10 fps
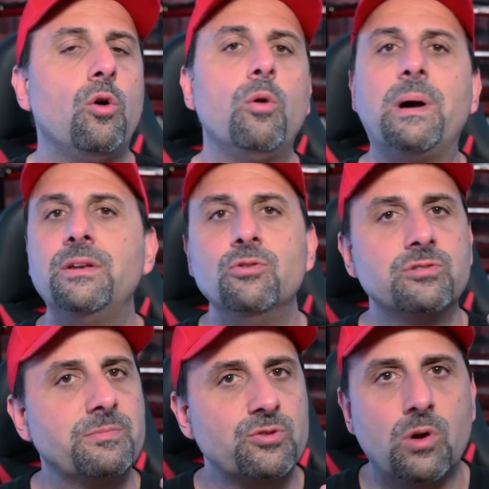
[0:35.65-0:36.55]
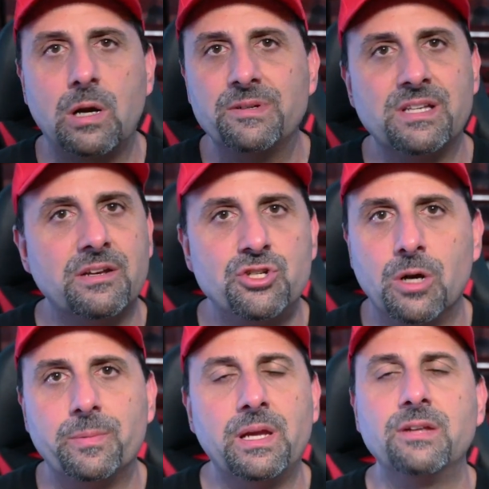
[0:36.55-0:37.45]
all my new subscribers that are
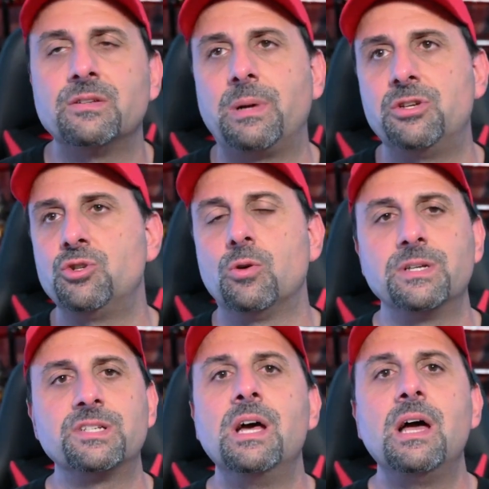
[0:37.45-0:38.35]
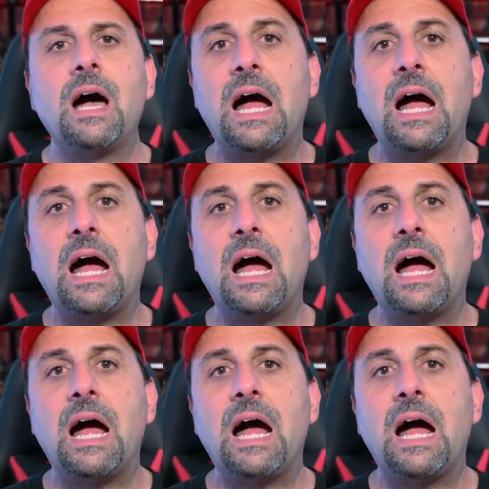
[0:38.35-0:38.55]
jumping into my shorts.